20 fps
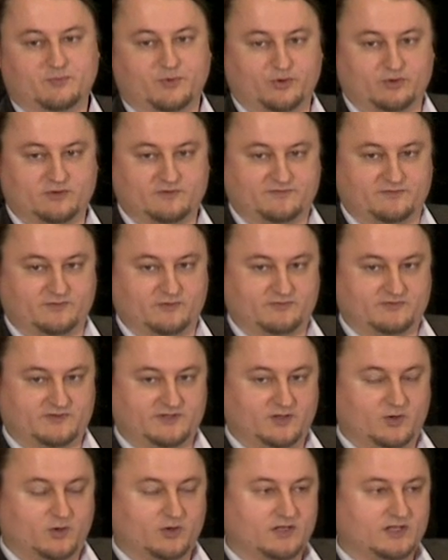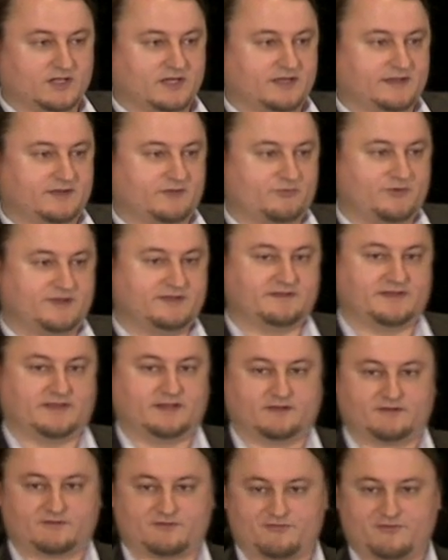model for the online
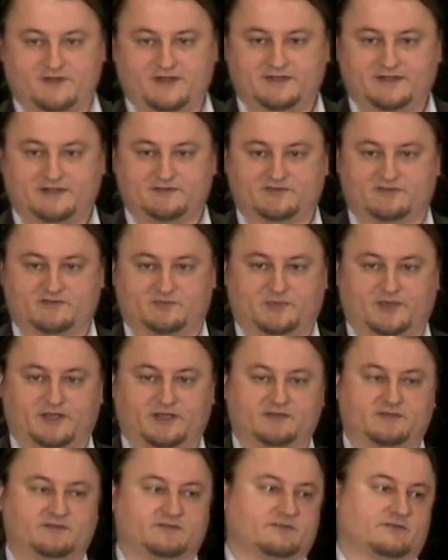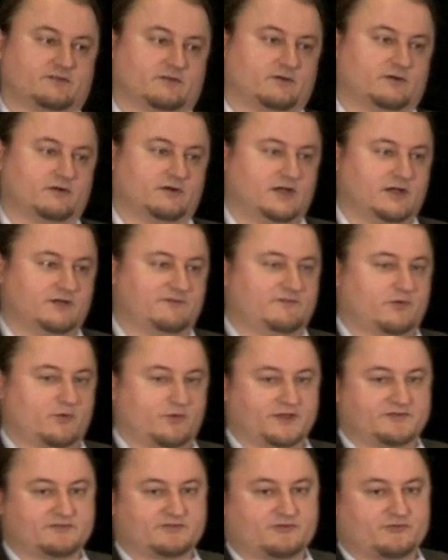retail trading space, so uh,
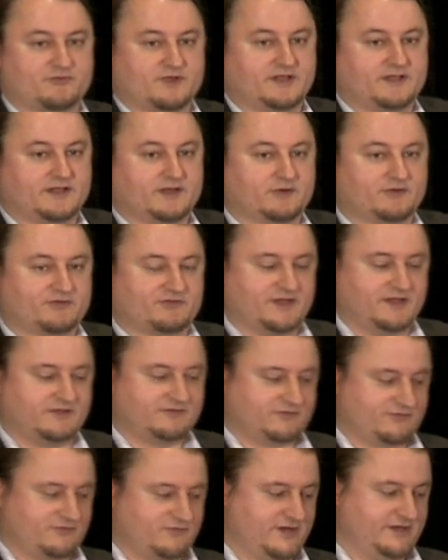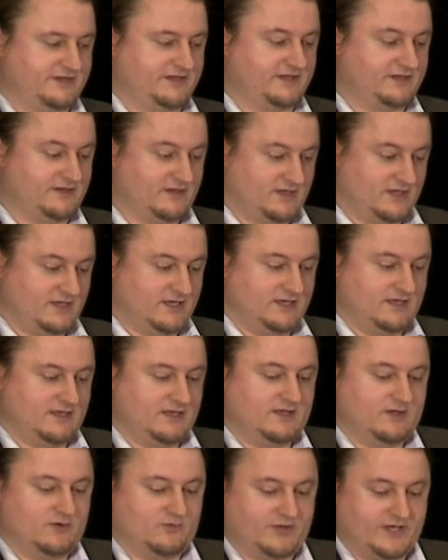forex trading or shares trading,
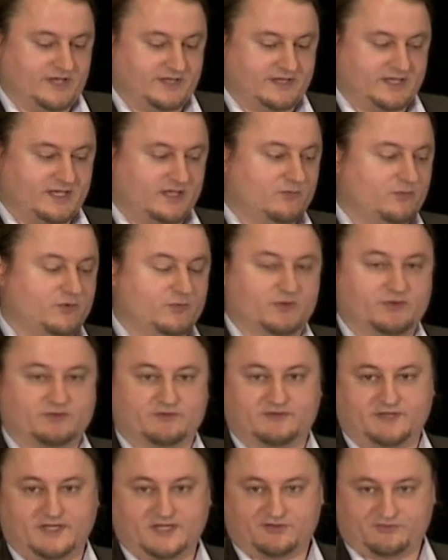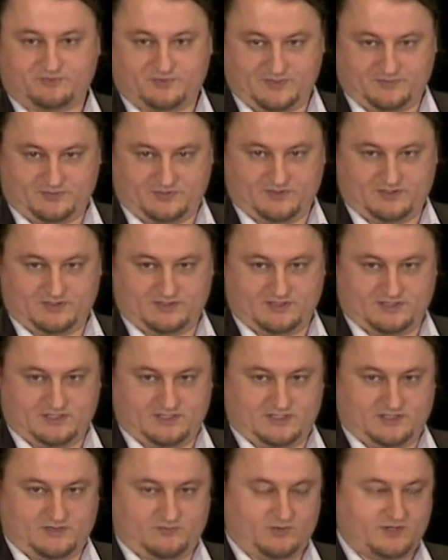where again we want to teach people
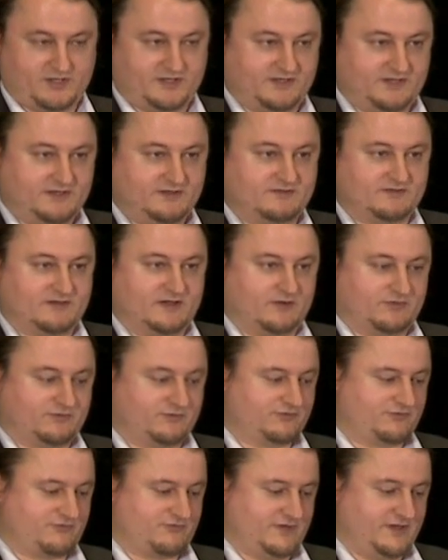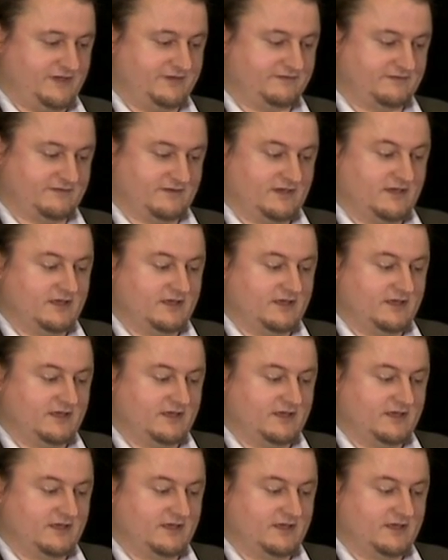uh, what it is, how to trade